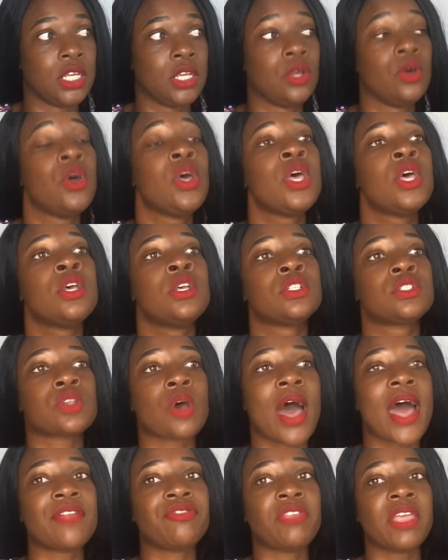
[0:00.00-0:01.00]
ill.
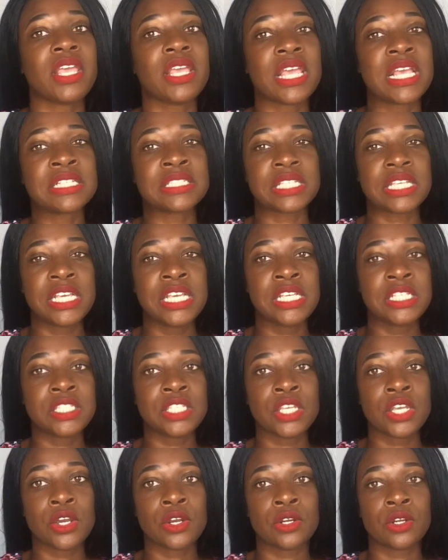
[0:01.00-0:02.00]
So I think it's
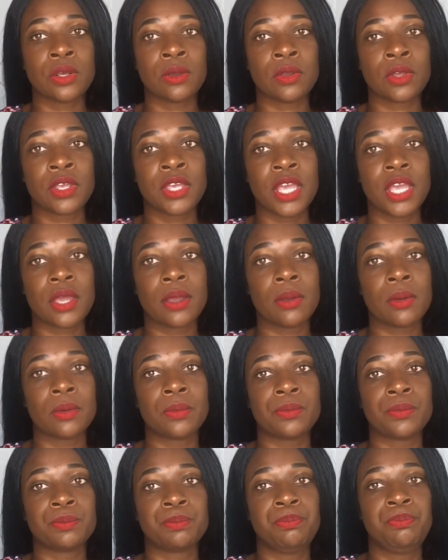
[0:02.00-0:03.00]
easier to
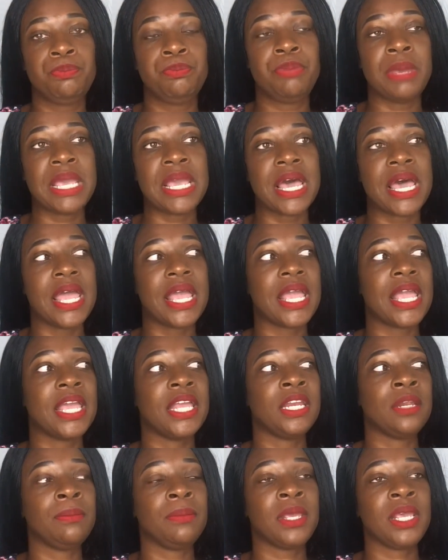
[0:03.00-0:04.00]
be an
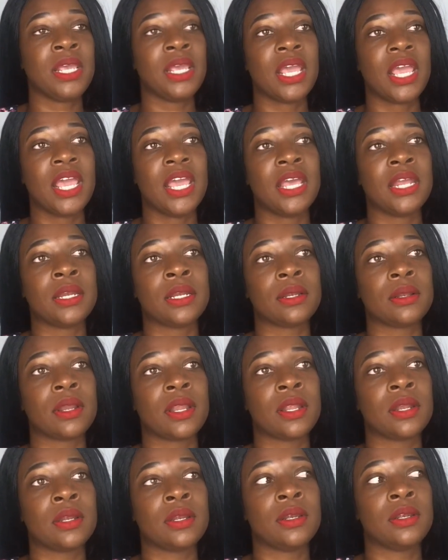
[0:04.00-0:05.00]
enemy and
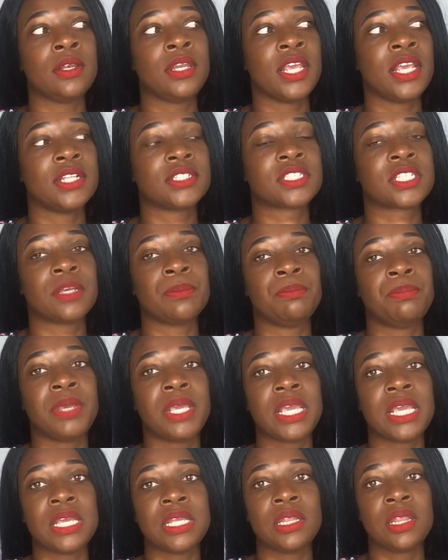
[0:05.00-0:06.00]
than to
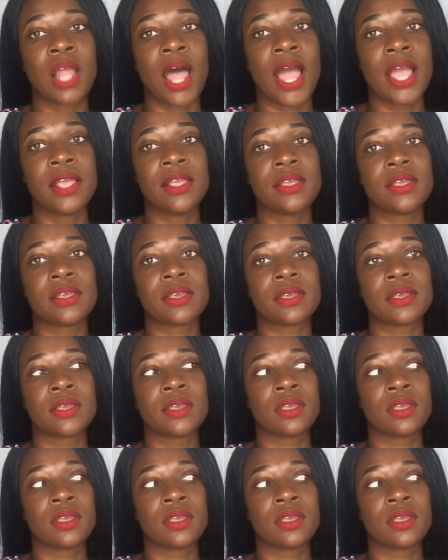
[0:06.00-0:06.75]
be like,